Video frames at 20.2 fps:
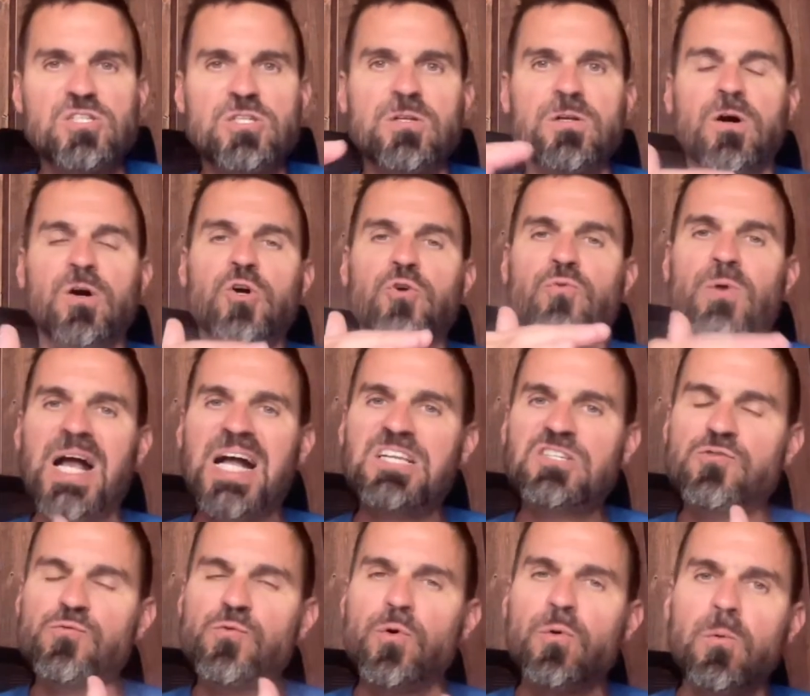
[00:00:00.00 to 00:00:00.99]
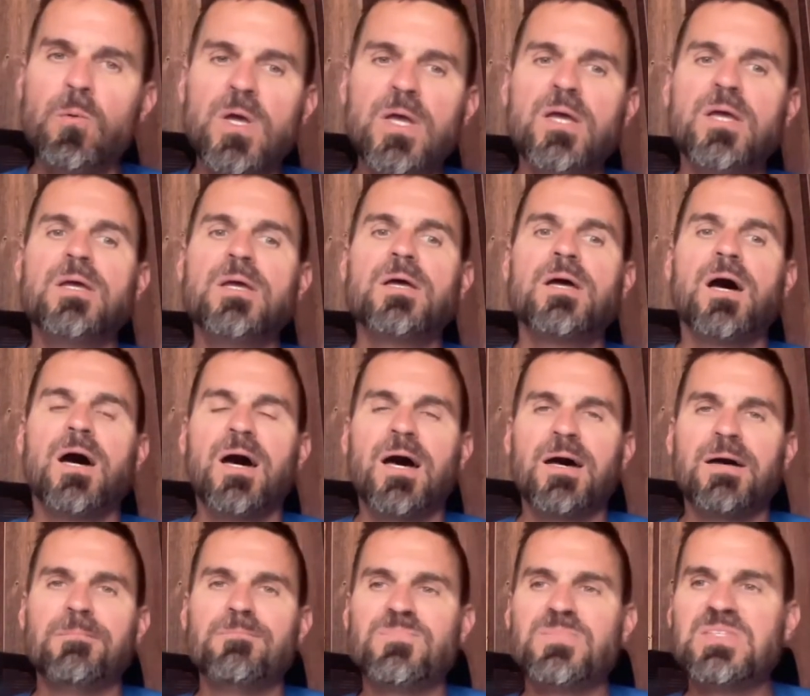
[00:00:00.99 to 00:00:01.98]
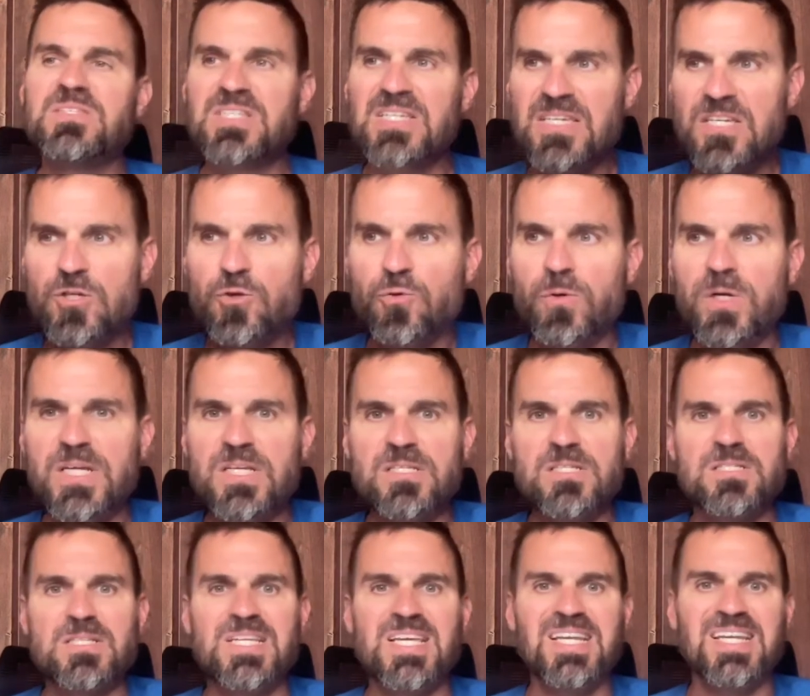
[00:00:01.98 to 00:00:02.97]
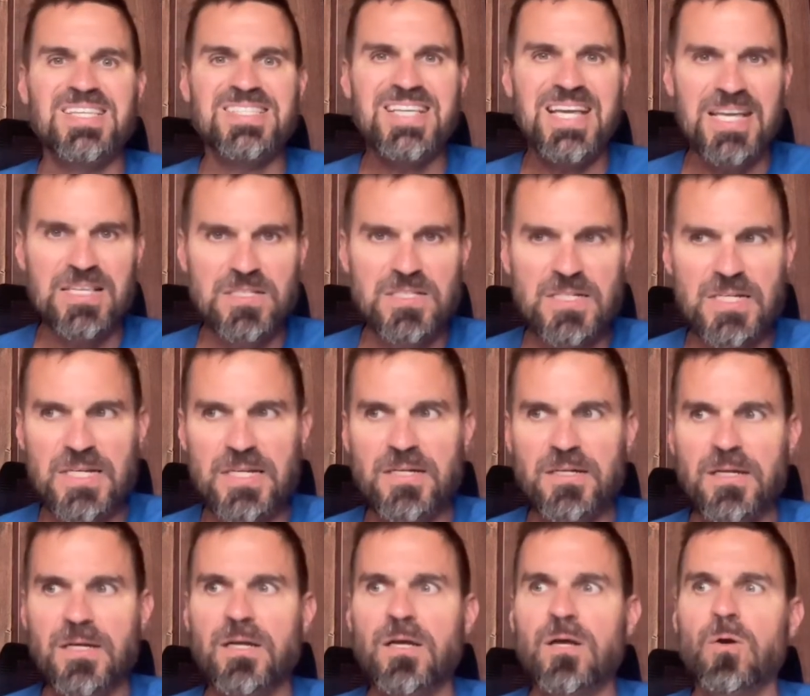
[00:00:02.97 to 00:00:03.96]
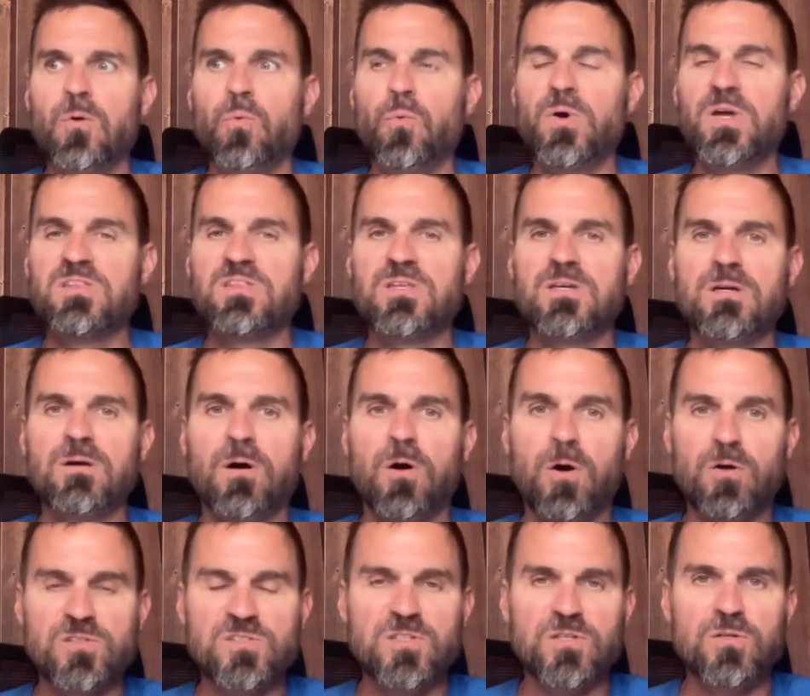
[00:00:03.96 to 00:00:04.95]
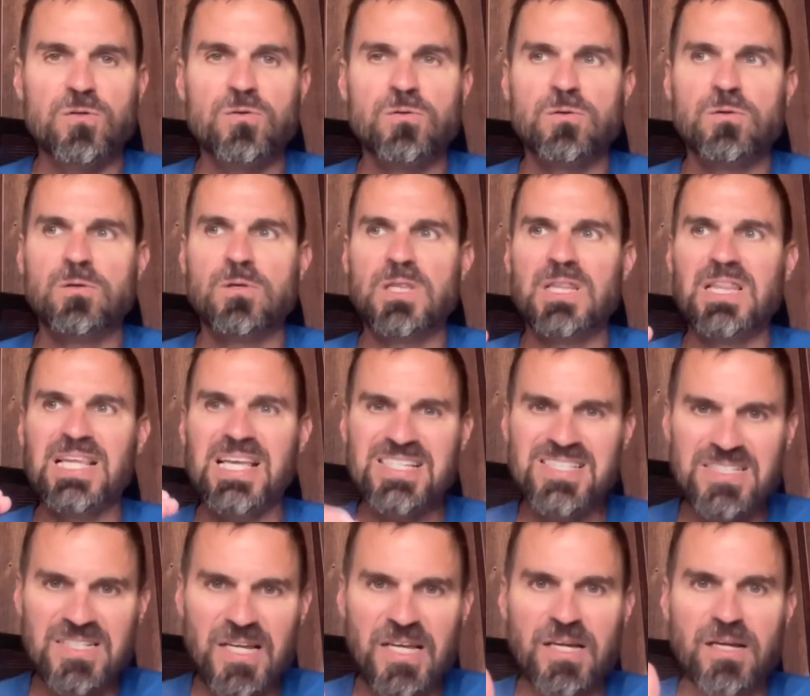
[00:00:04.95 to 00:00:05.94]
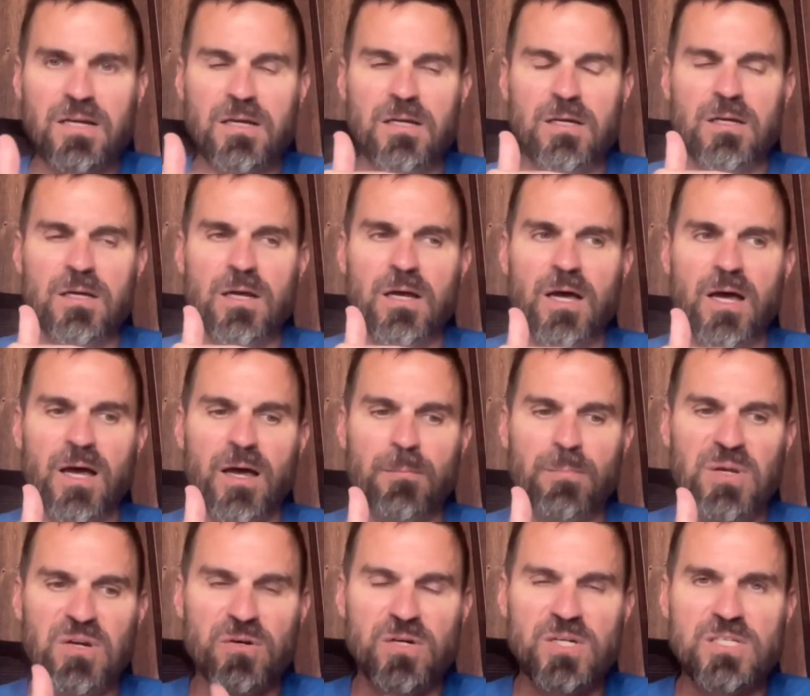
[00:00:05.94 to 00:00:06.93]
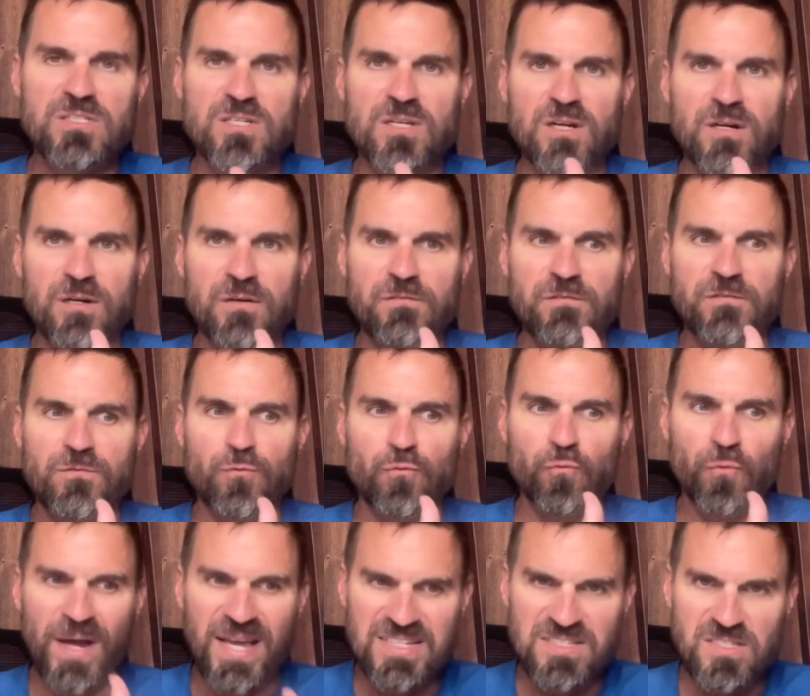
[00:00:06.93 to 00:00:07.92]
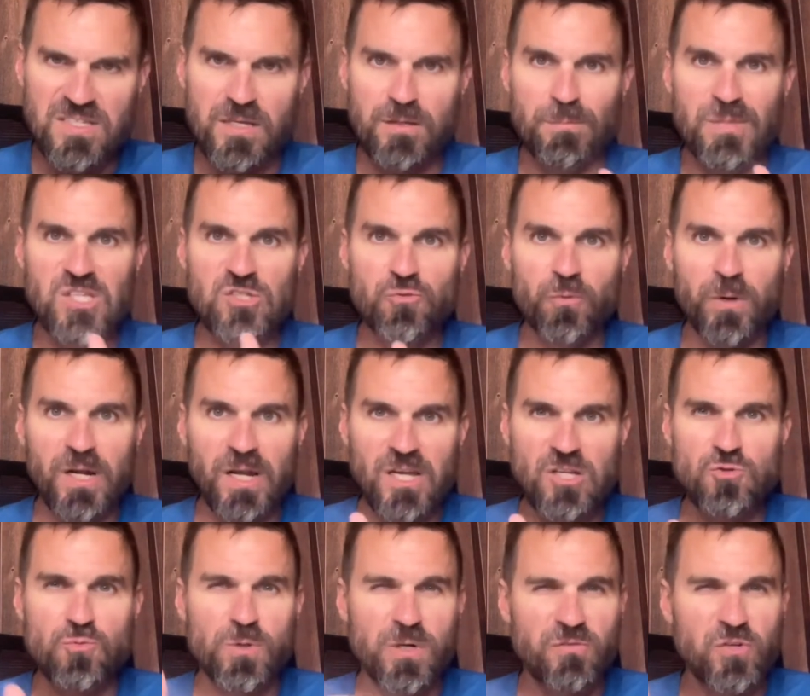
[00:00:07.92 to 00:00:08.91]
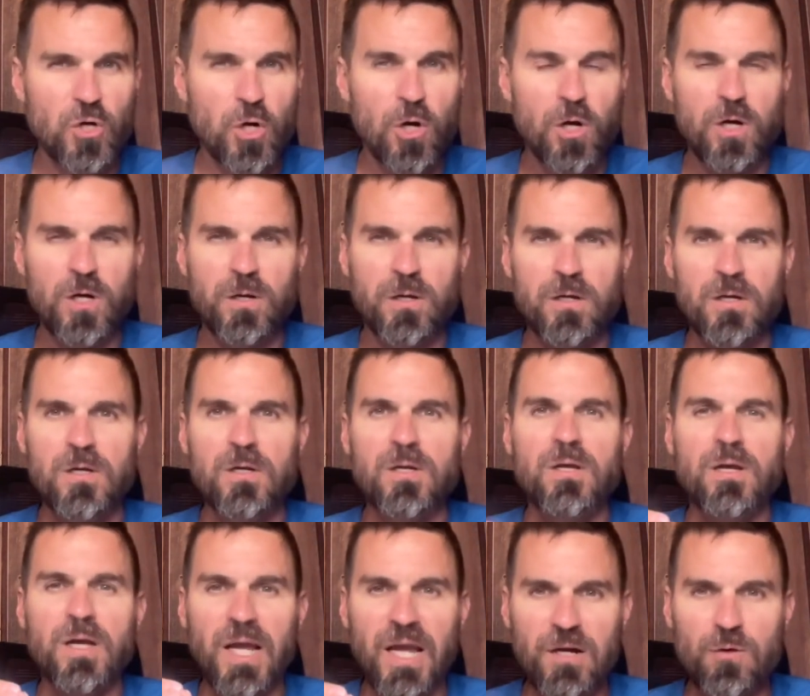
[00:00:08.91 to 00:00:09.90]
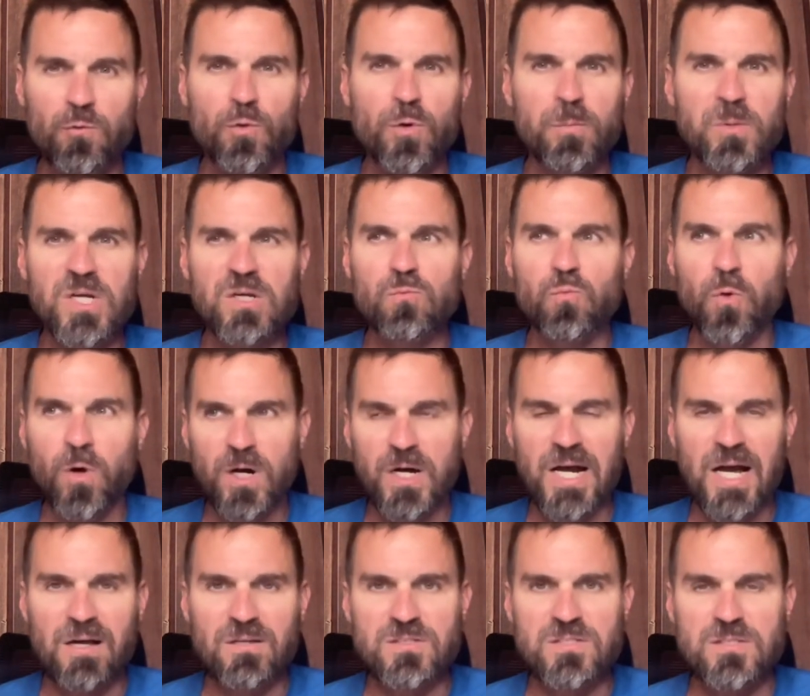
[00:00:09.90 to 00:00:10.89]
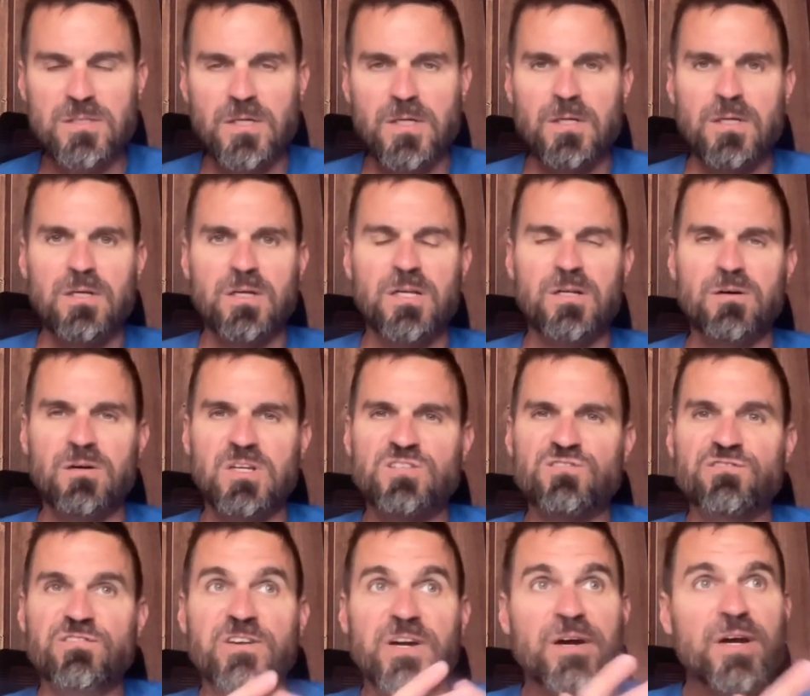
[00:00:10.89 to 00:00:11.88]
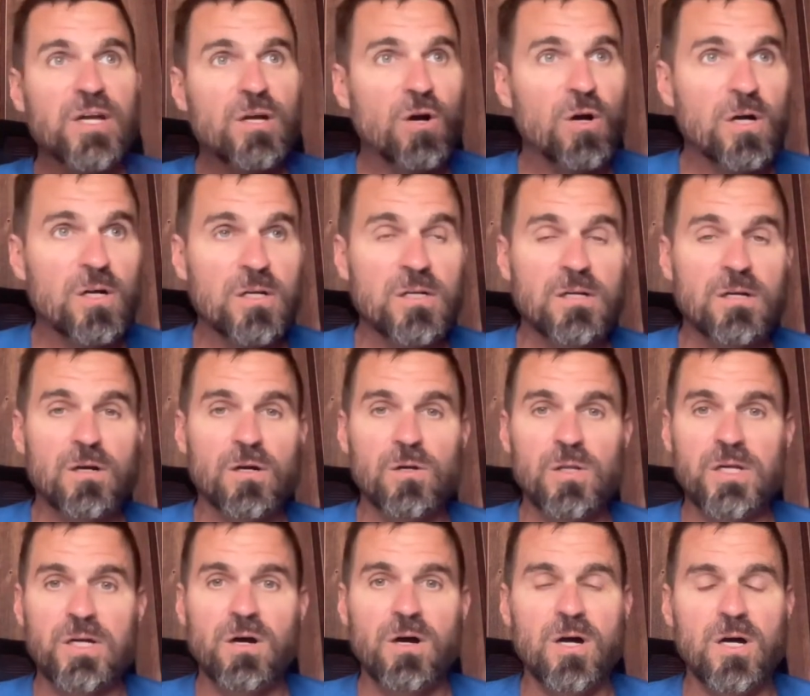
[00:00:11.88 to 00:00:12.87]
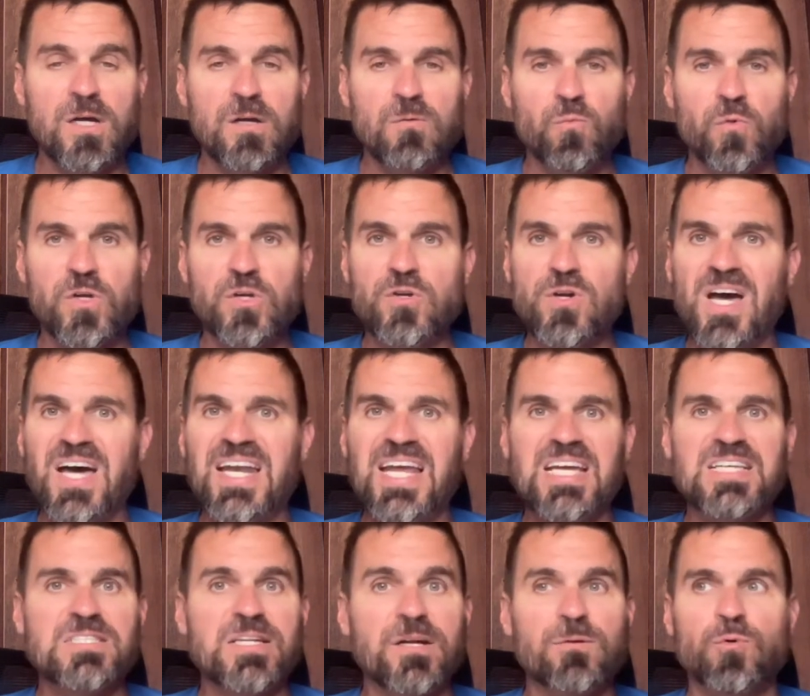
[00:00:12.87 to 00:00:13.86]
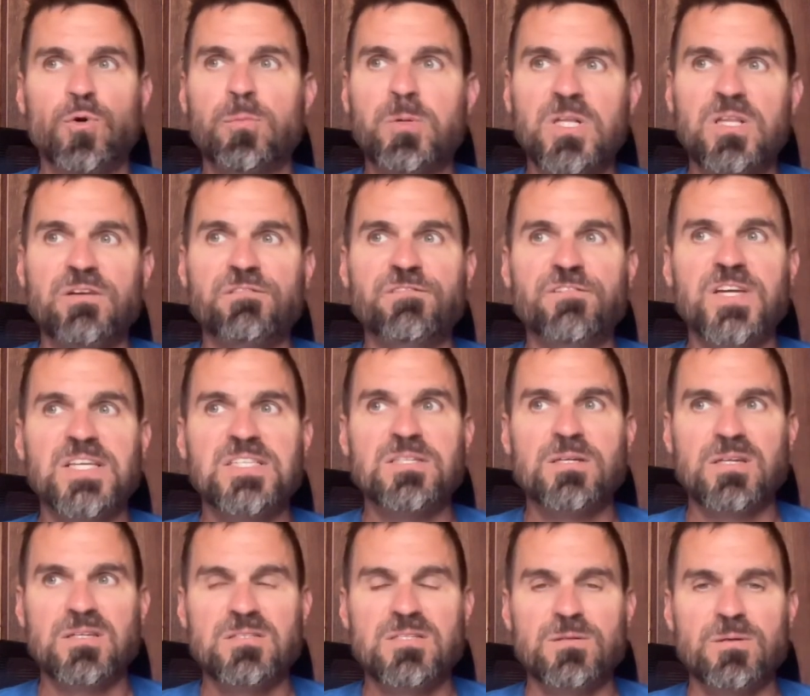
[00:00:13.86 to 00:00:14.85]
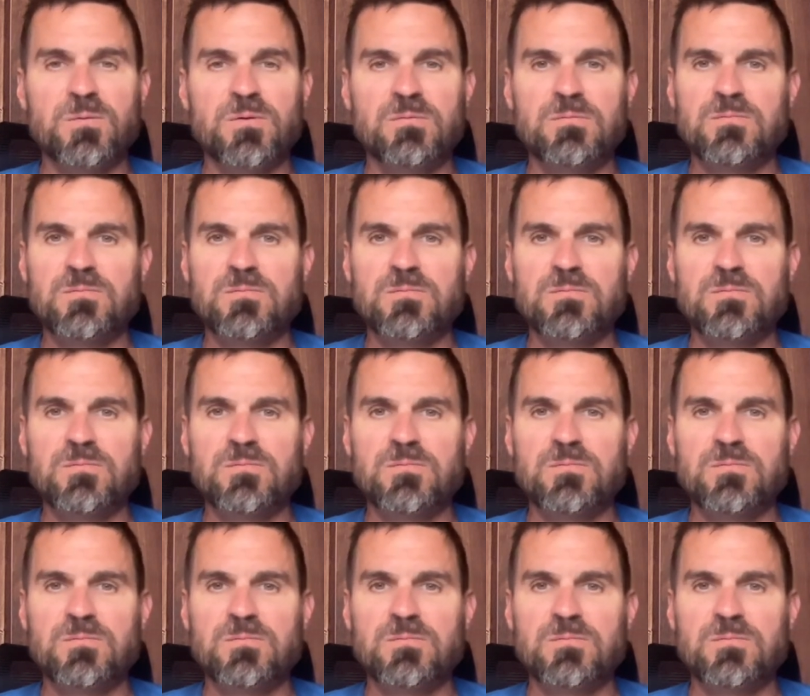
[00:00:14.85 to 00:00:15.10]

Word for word: You know, gradual uh, decrease in intensity with also lessening uh, periods of rest in between each one of your hard anaerobic workouts you know, it's very hard early on when you're not as anaerobically fit to, to,